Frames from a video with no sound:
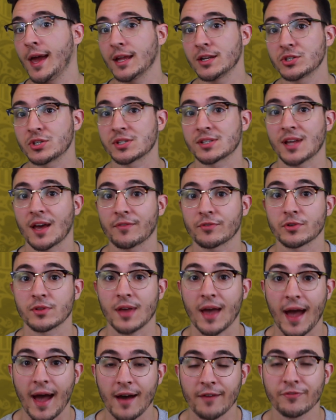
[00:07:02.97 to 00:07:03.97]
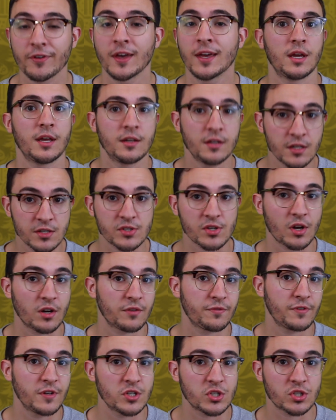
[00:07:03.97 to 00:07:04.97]
And just after the half, Eden Hazard
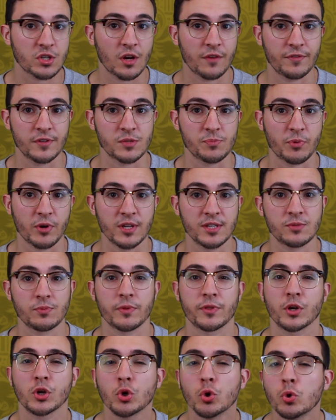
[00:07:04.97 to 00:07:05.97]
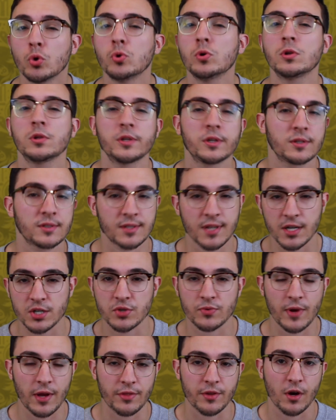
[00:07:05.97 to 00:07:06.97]
finished off his brace with a cool little
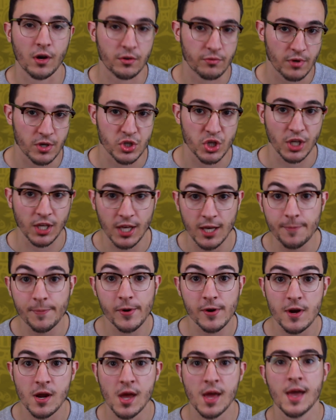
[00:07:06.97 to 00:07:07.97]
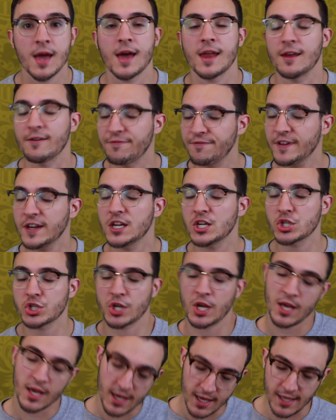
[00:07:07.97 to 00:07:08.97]
touch around the onrushing keeper, and a
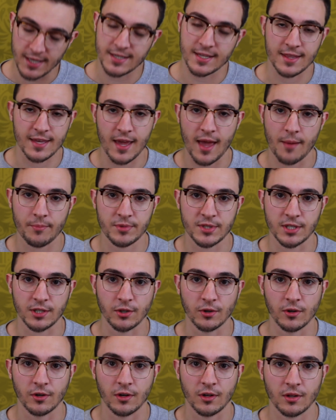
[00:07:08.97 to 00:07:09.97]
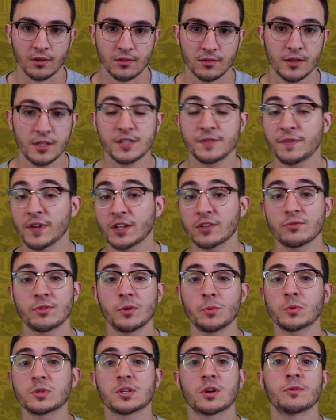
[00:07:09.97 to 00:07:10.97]
finish into the empty goal. This
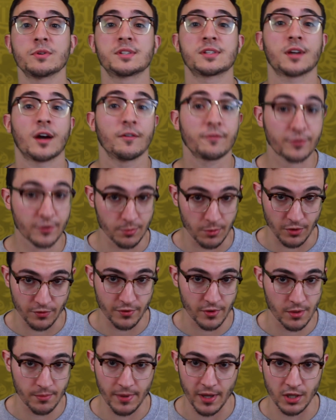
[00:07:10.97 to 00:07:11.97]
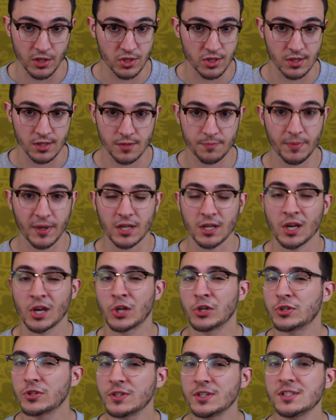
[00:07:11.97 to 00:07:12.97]
victory was always comfortable for the Belgians, but
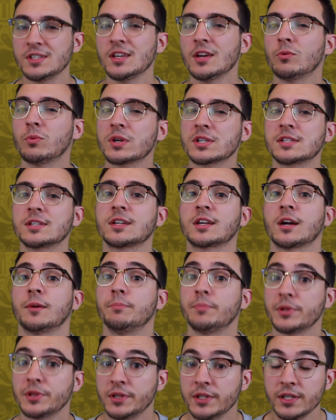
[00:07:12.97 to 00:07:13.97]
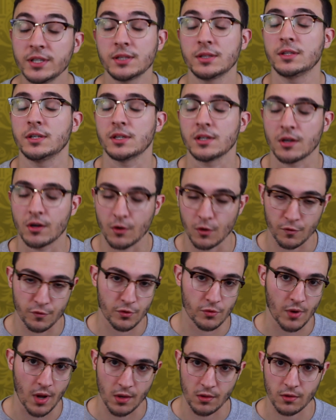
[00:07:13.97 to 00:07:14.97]
Tunisia wasn't completely
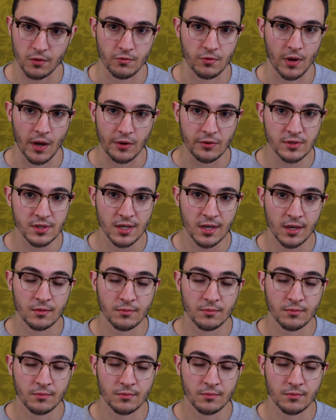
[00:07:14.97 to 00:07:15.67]
overrun throughout.